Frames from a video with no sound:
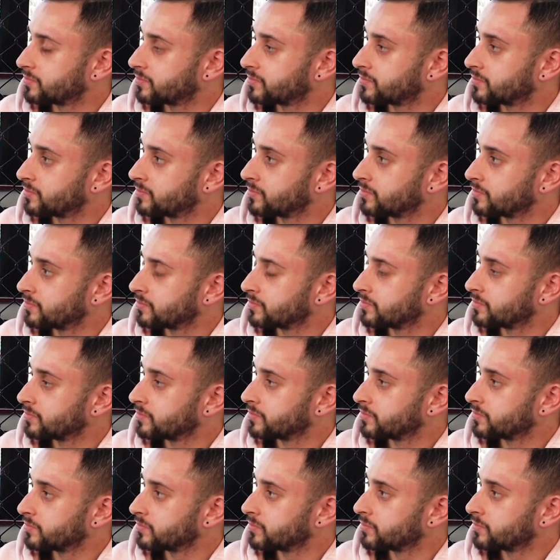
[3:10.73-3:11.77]

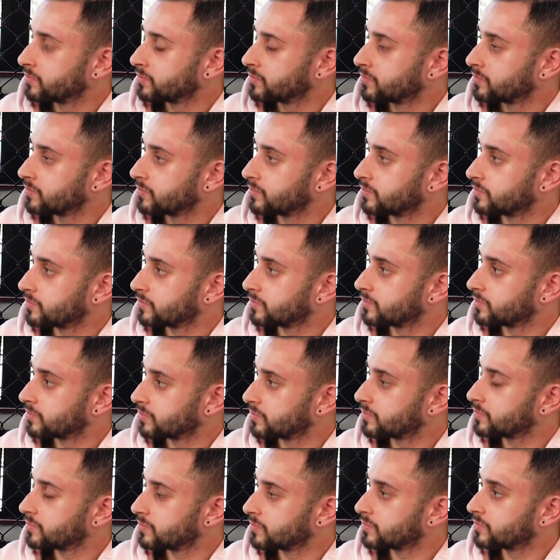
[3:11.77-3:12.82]

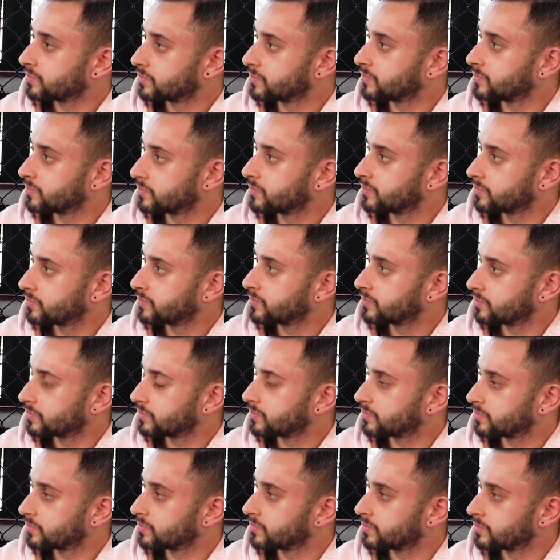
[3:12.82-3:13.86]

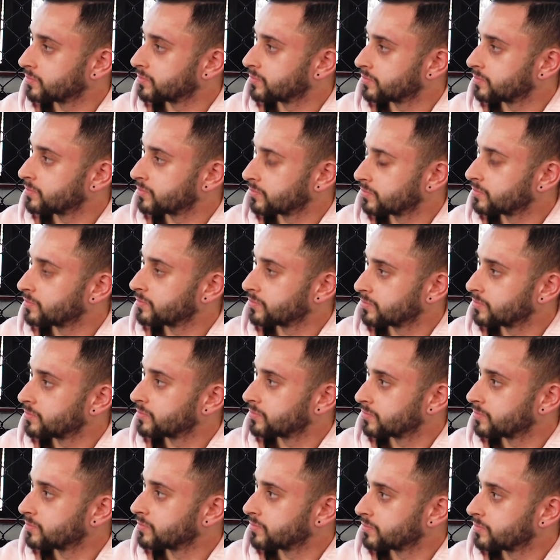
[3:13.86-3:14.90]

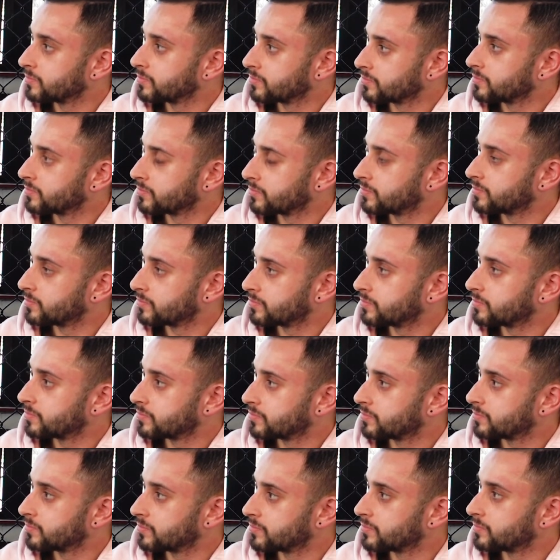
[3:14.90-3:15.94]

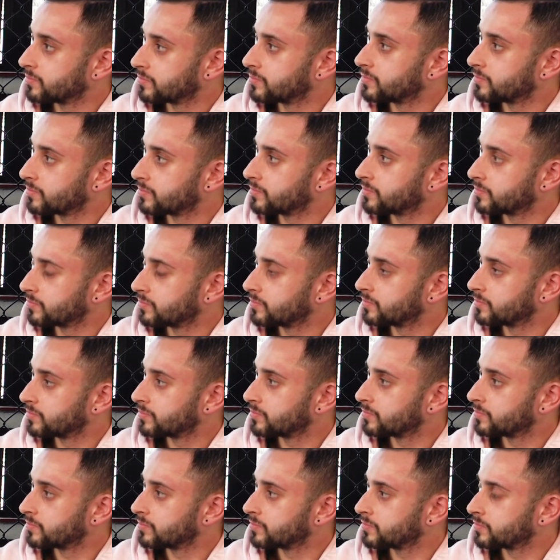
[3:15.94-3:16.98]

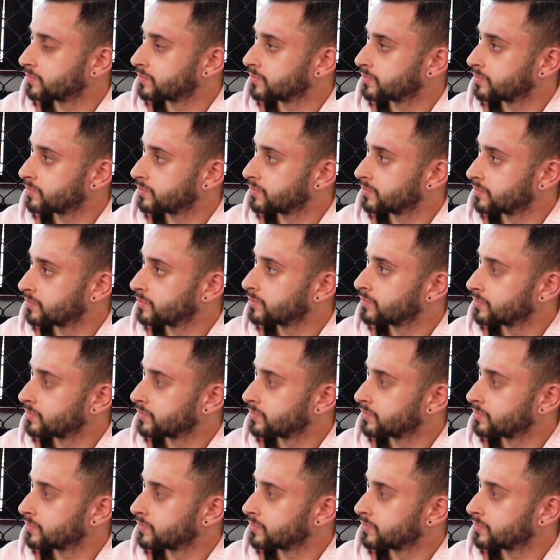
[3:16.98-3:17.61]
No words are spoken by the person on screen.